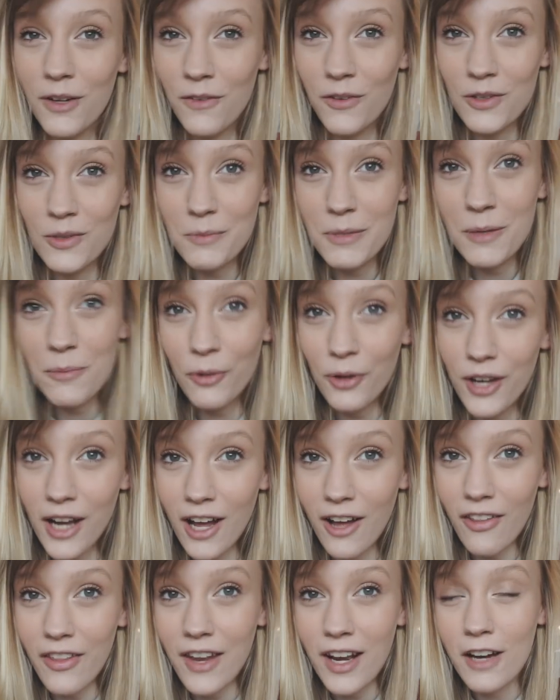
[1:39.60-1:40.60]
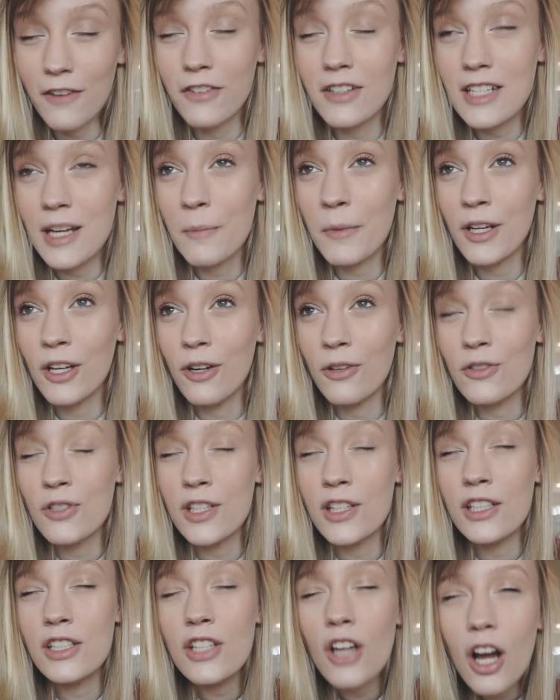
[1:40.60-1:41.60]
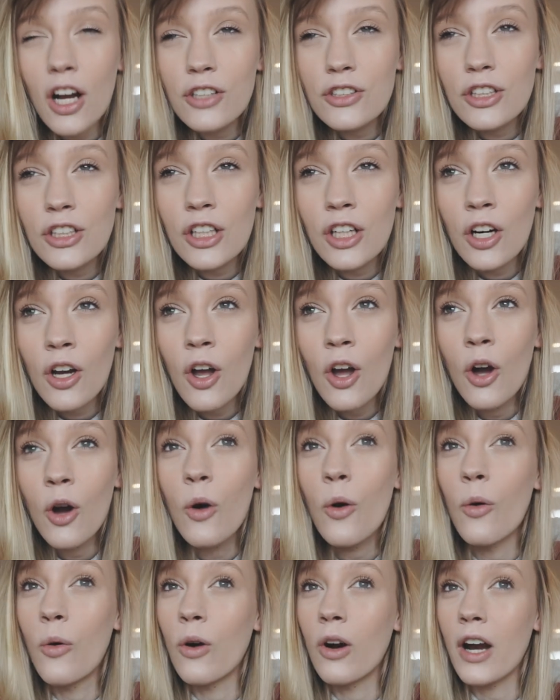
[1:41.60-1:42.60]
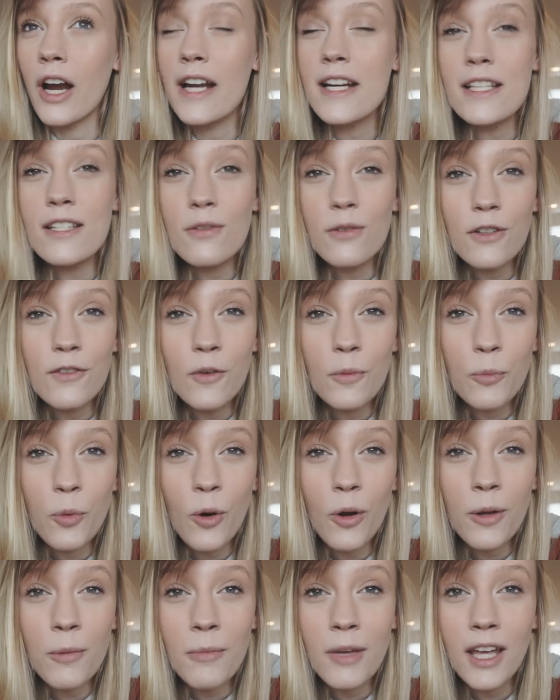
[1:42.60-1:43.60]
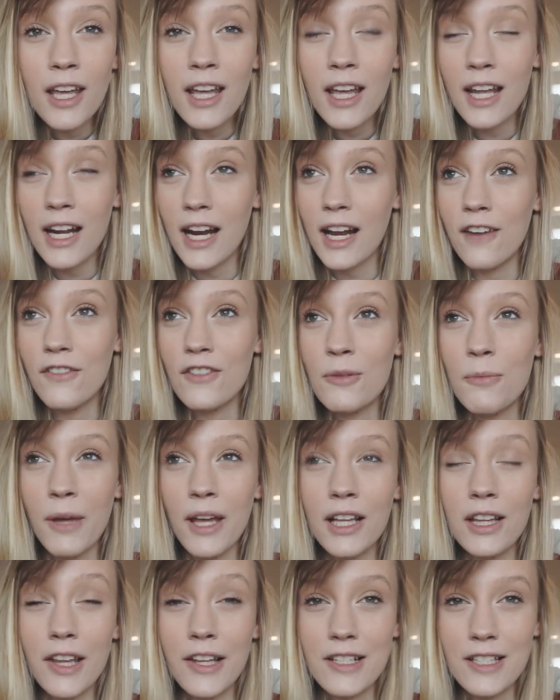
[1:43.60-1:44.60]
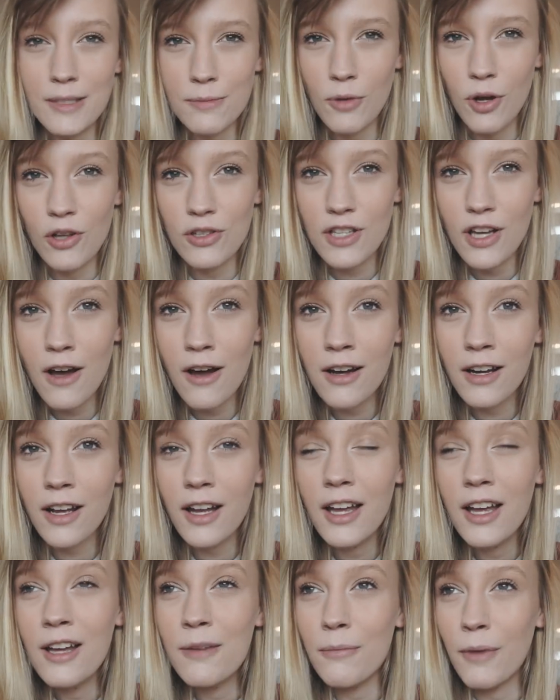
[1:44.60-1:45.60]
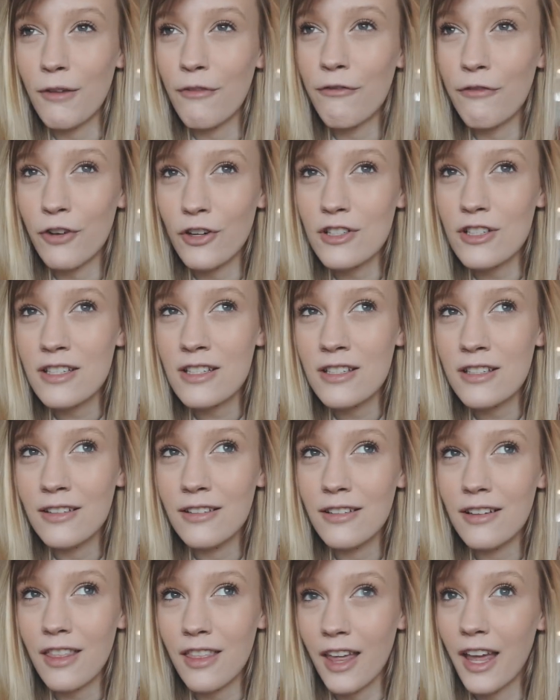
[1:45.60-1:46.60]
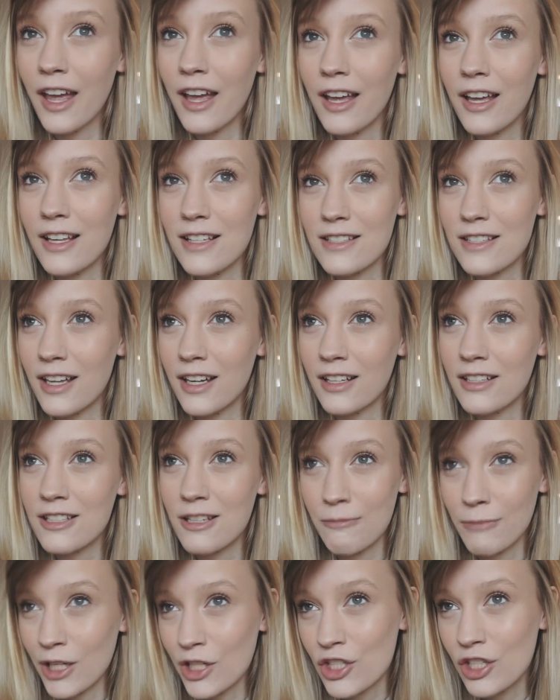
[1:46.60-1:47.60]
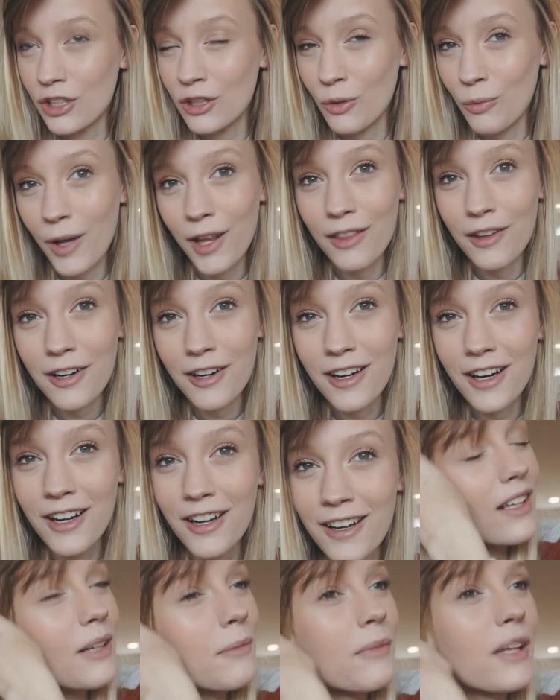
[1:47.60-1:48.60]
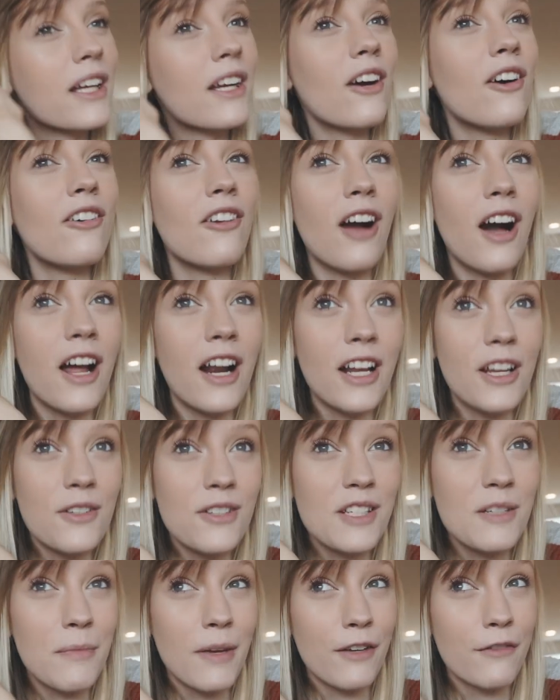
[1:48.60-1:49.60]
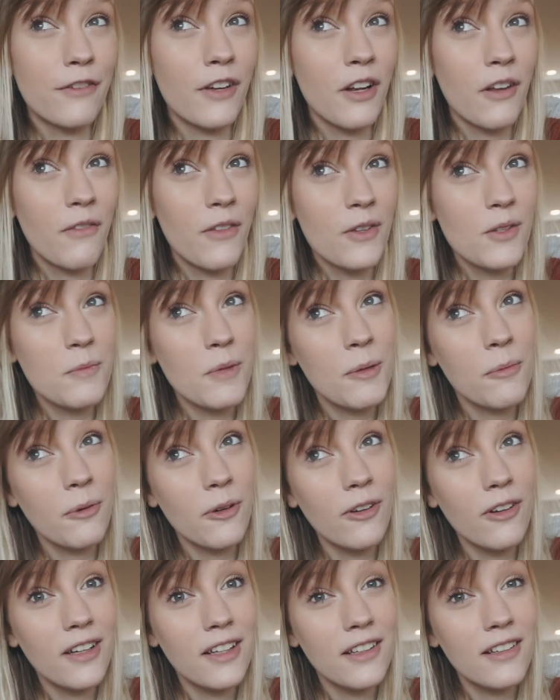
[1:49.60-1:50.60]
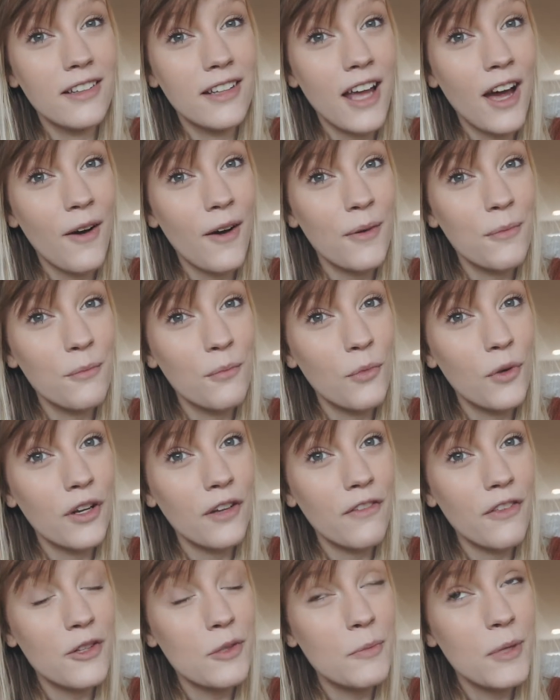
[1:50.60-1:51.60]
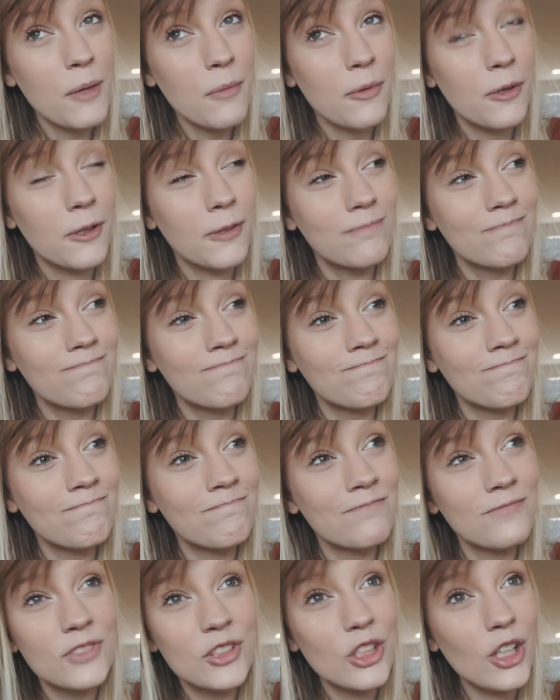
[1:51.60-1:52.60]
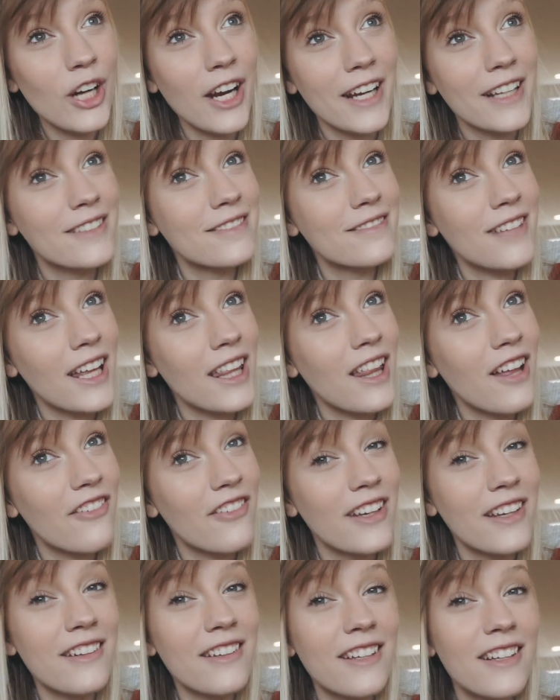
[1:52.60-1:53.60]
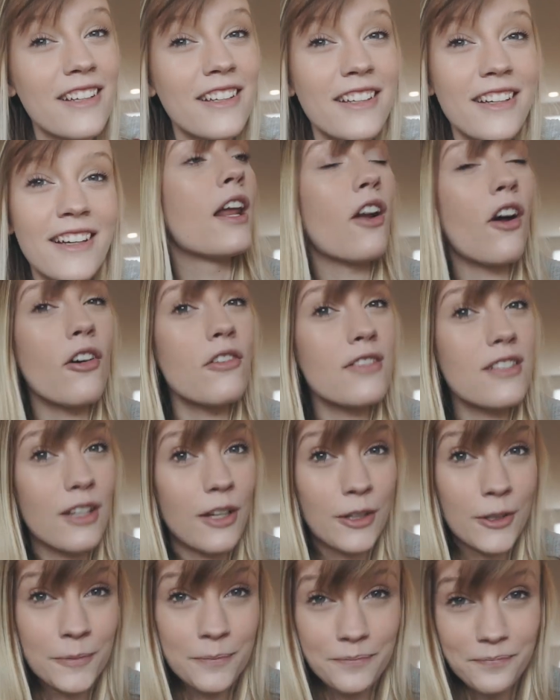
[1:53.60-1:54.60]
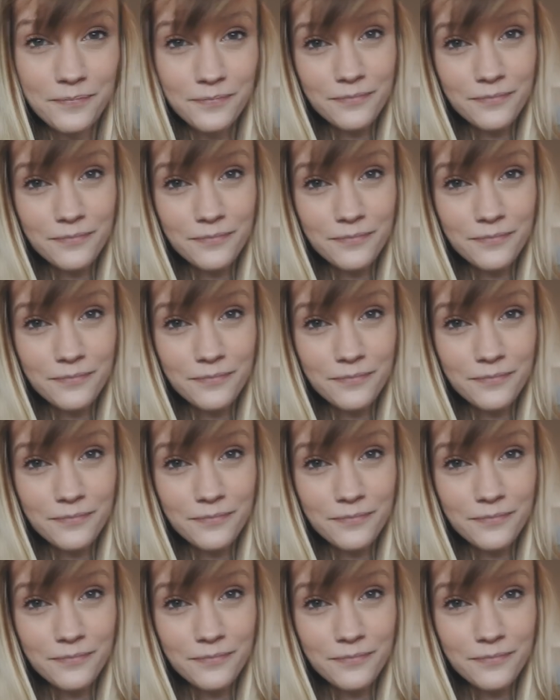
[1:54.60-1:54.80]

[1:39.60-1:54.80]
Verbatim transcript: of those people now that every time I go to the doctor or any sort of appointment and I have to make like small talk, my first thing is like to mention the weather. I'm like, oh God, I used to make fun of those people and now I'm one of those people. It's great, I love it. Also,